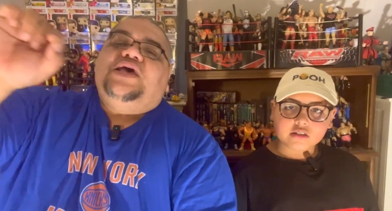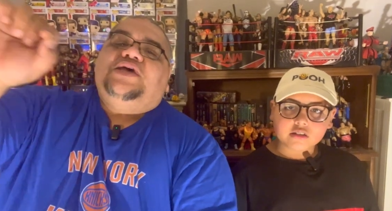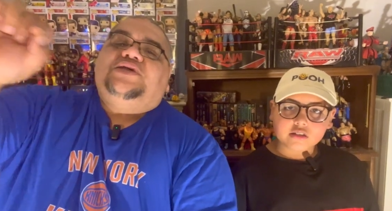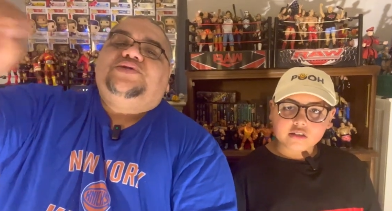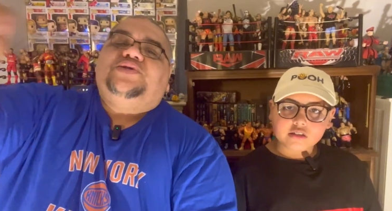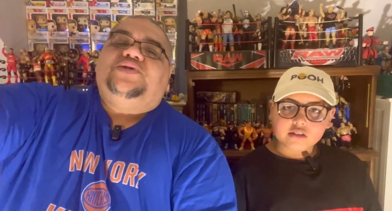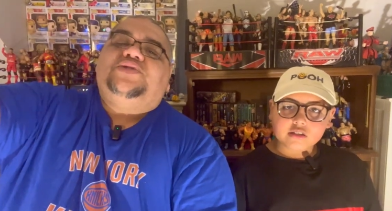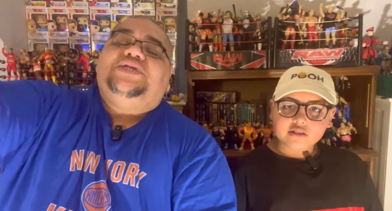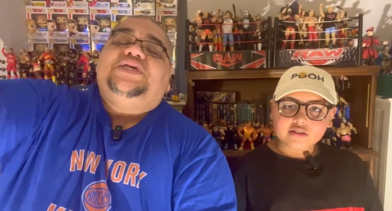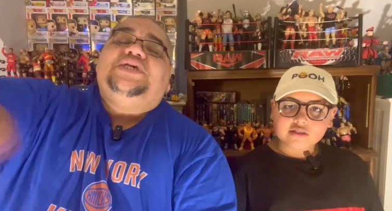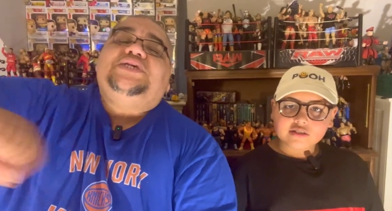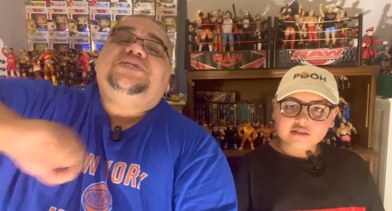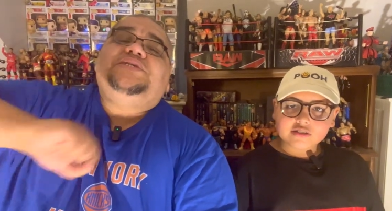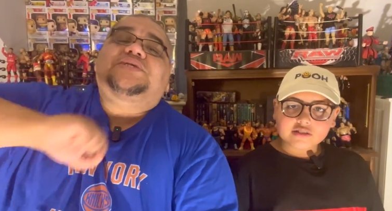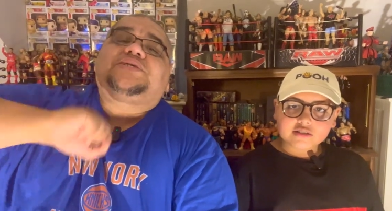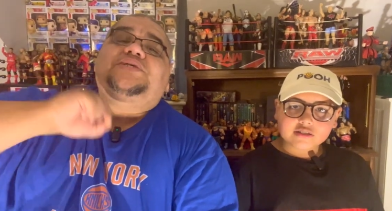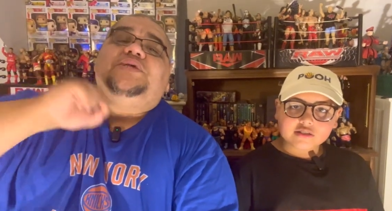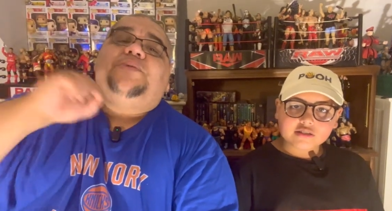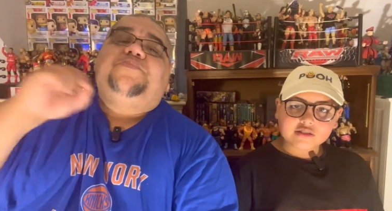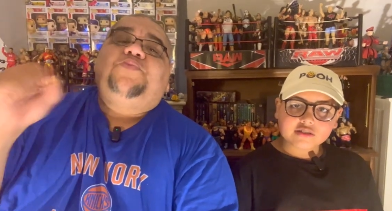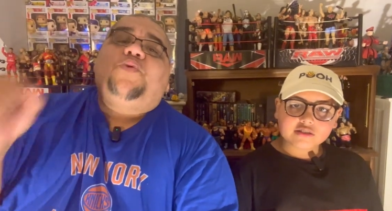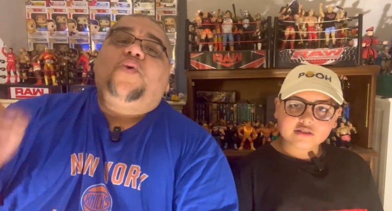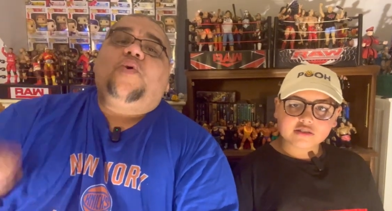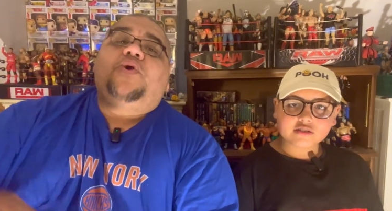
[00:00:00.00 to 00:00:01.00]
Speaker 1: So this is
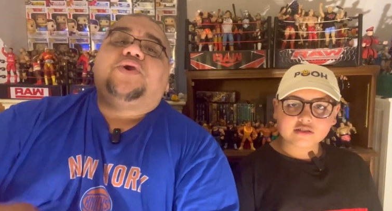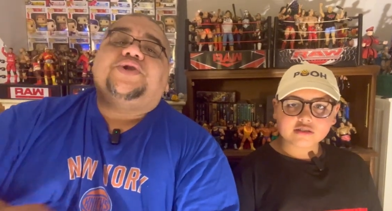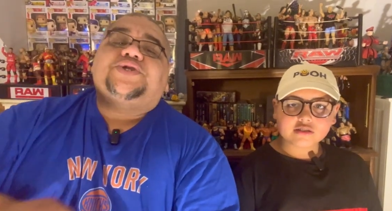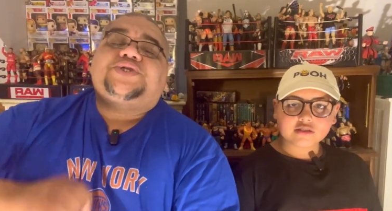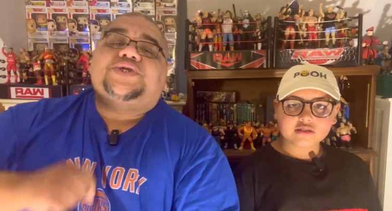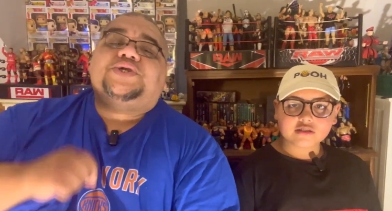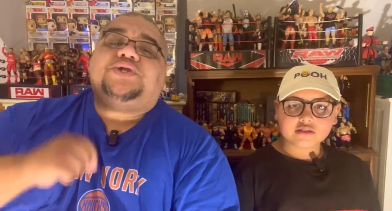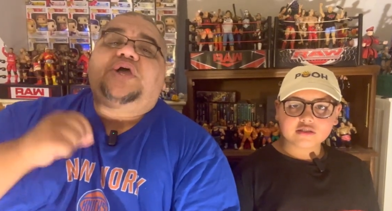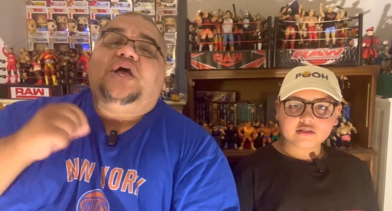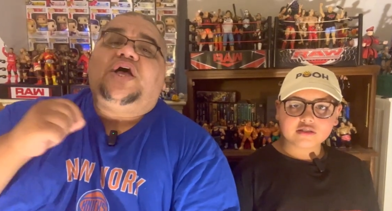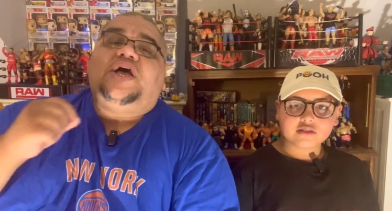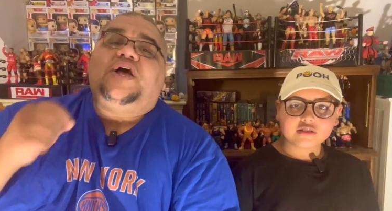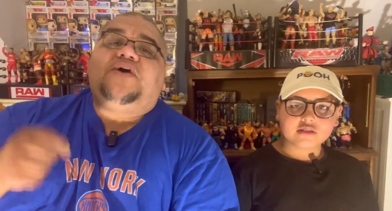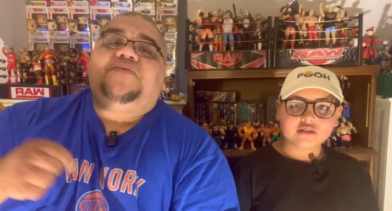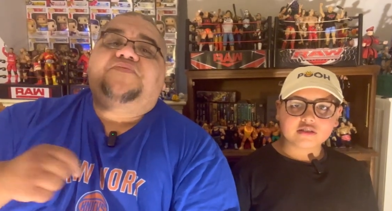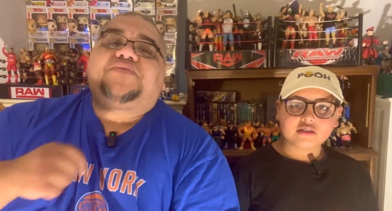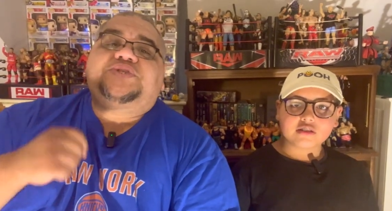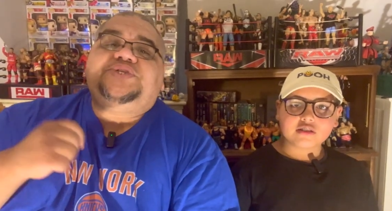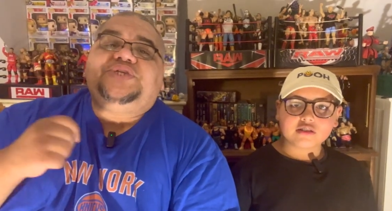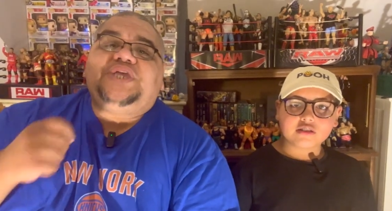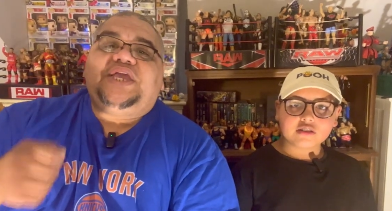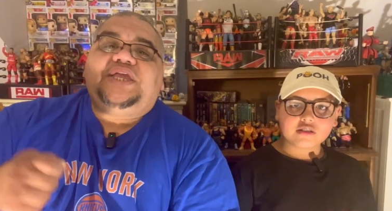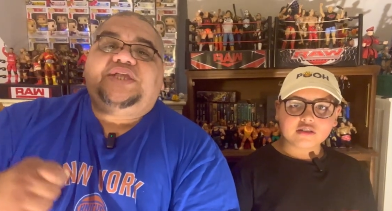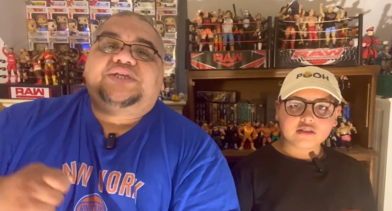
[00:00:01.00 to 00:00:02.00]
a portion of the
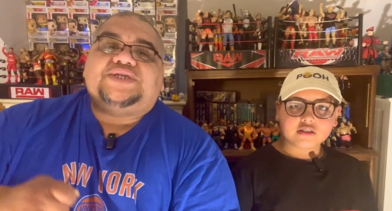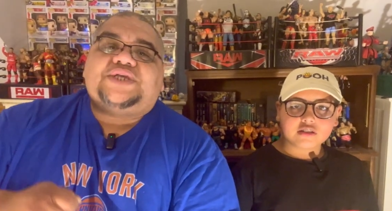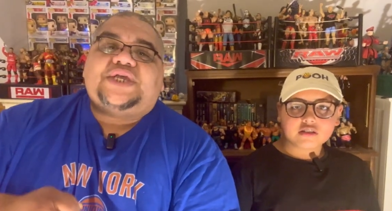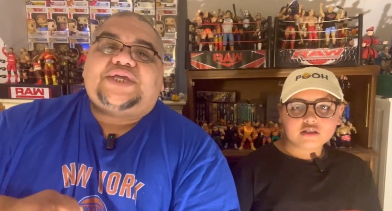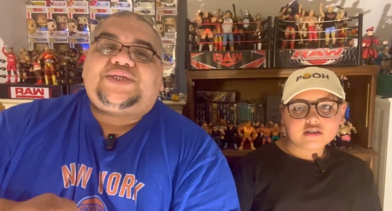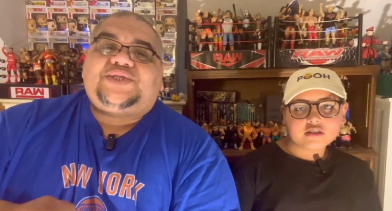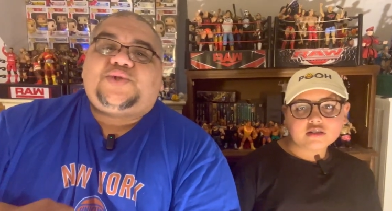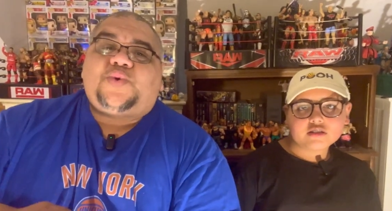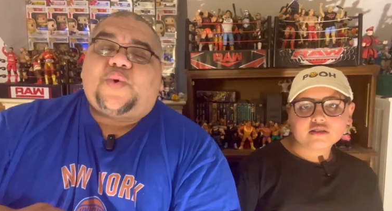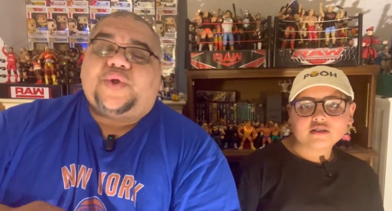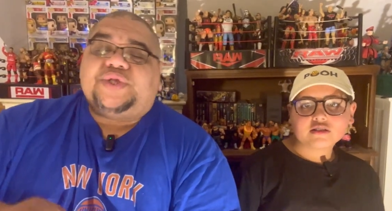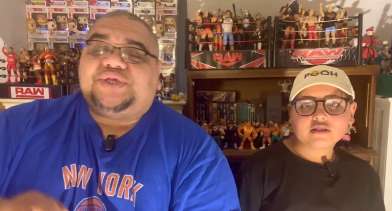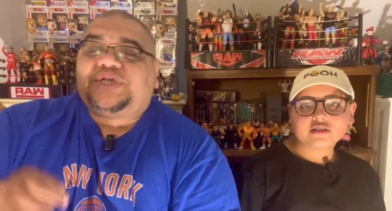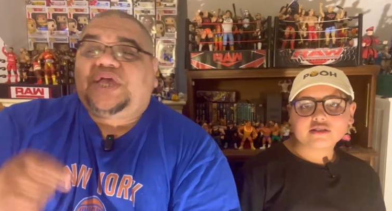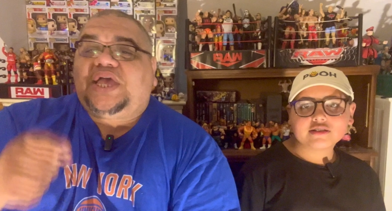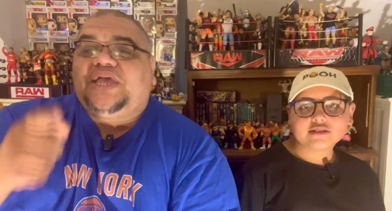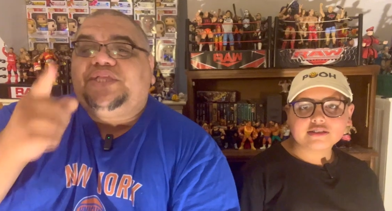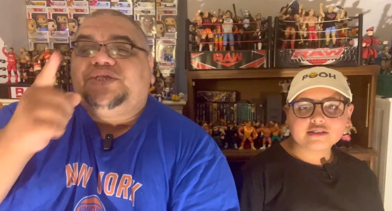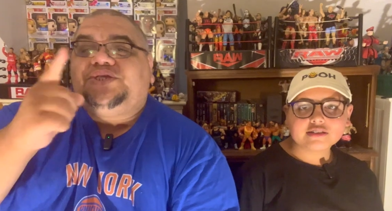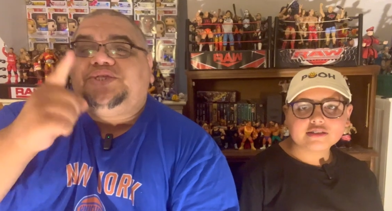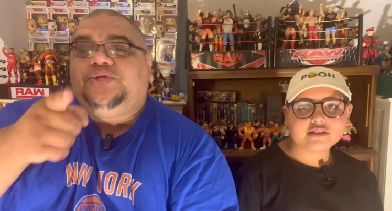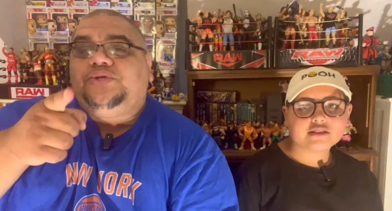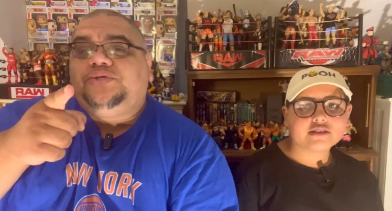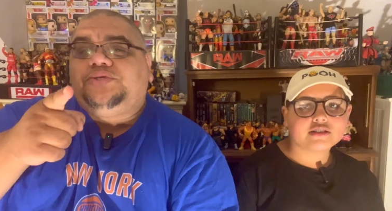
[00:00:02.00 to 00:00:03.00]
J and J Toy
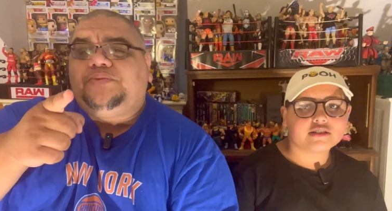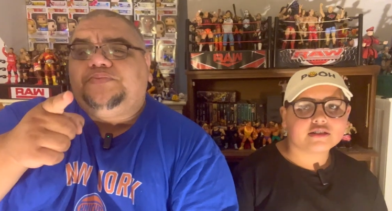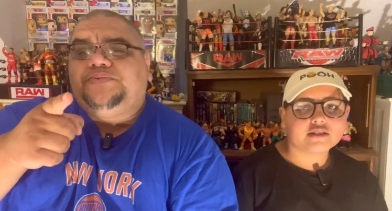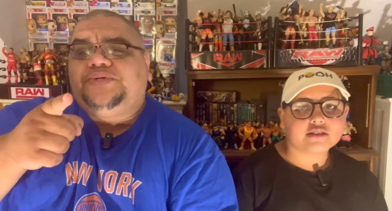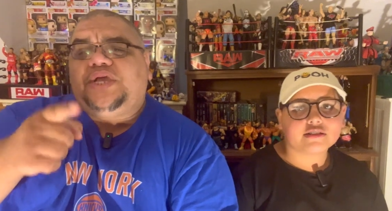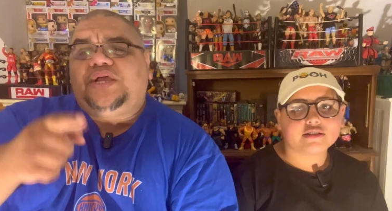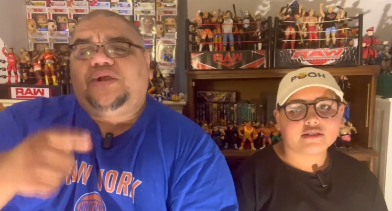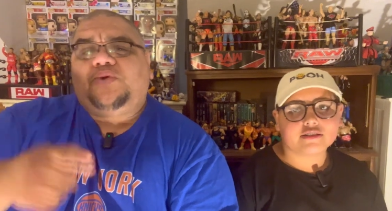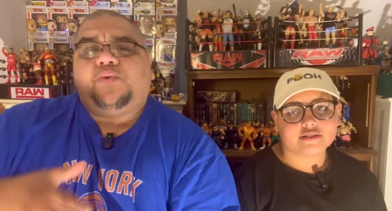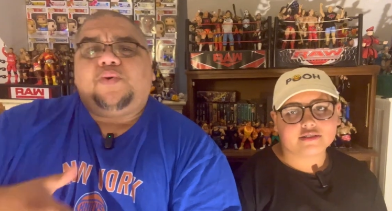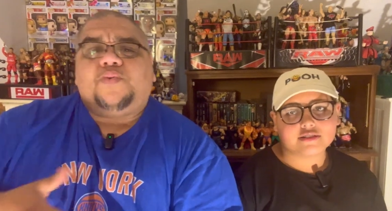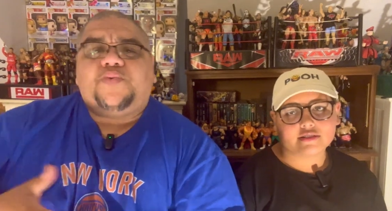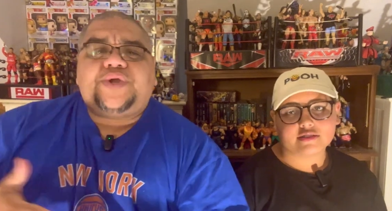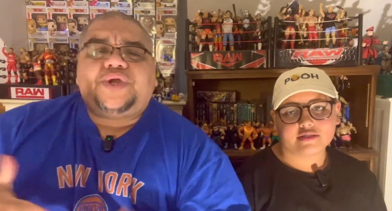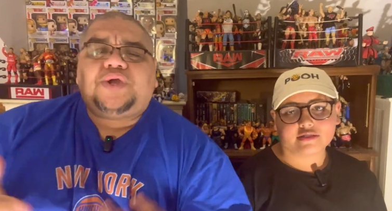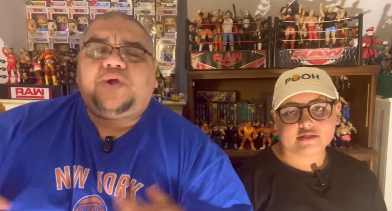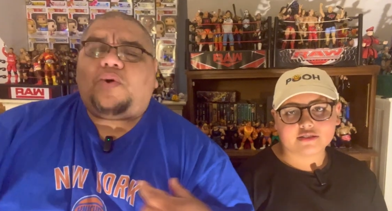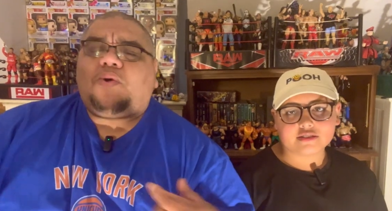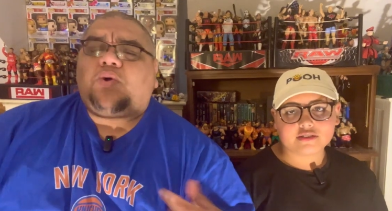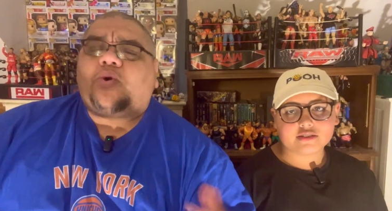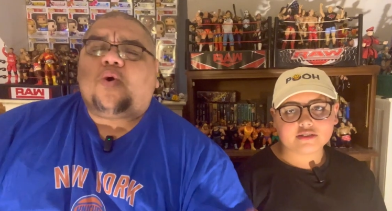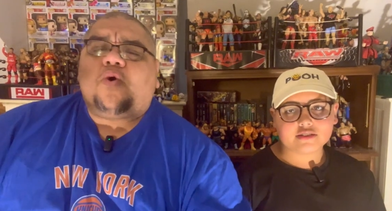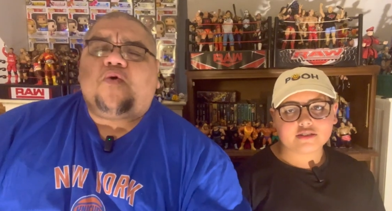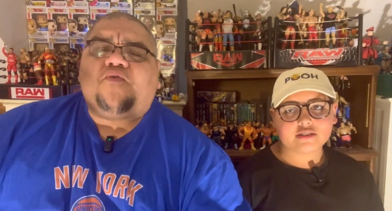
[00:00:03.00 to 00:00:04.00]
Giants YouTube channel where we
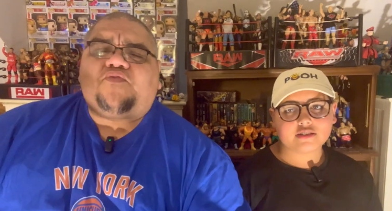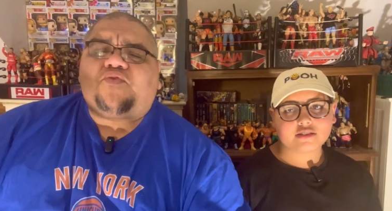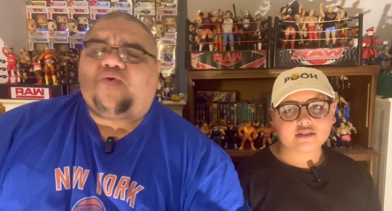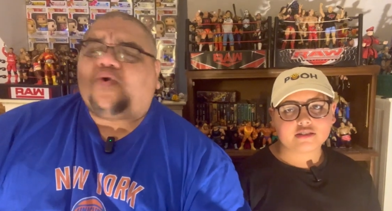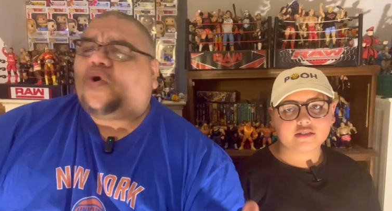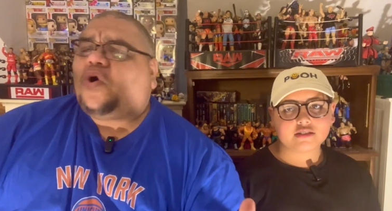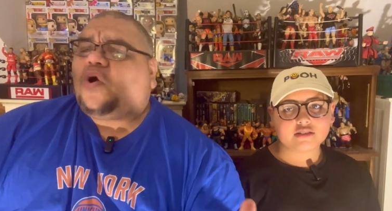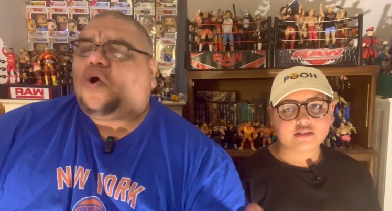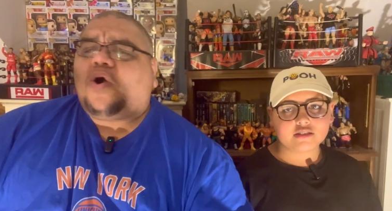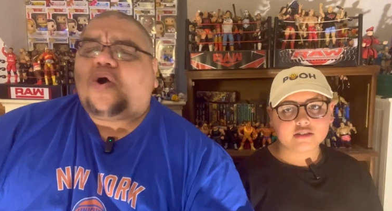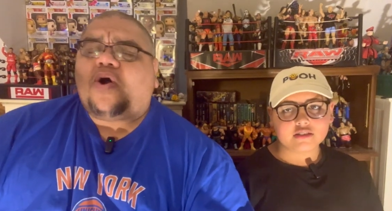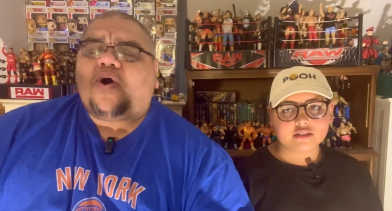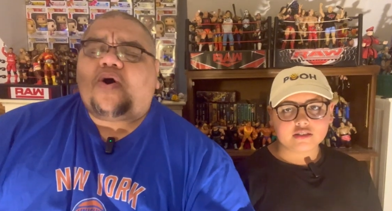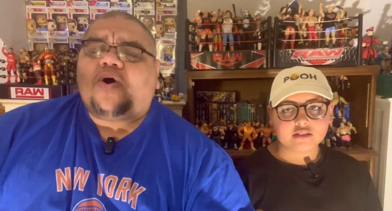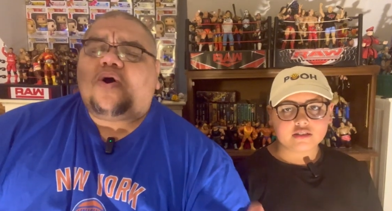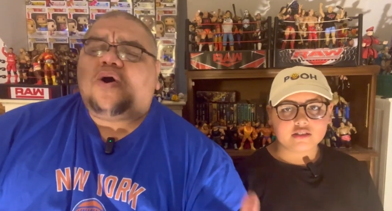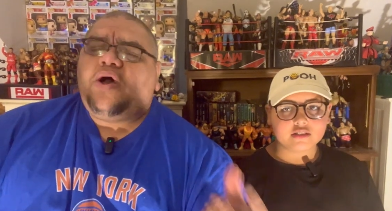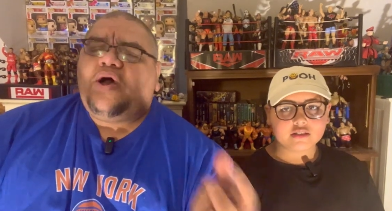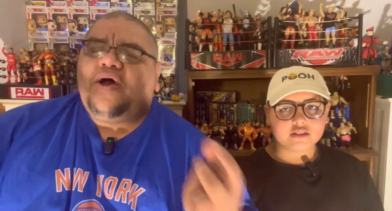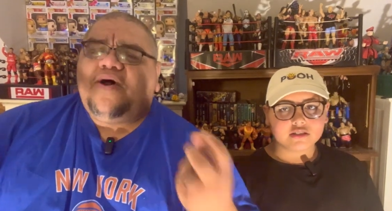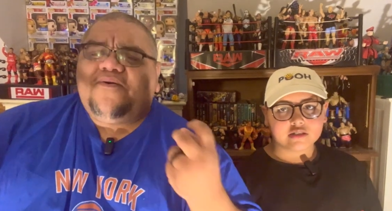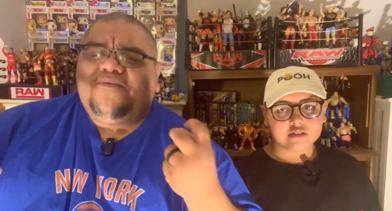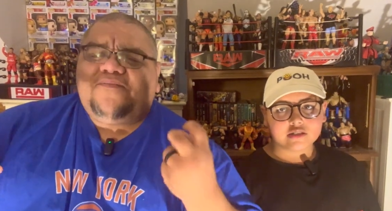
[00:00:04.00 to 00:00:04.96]
go over all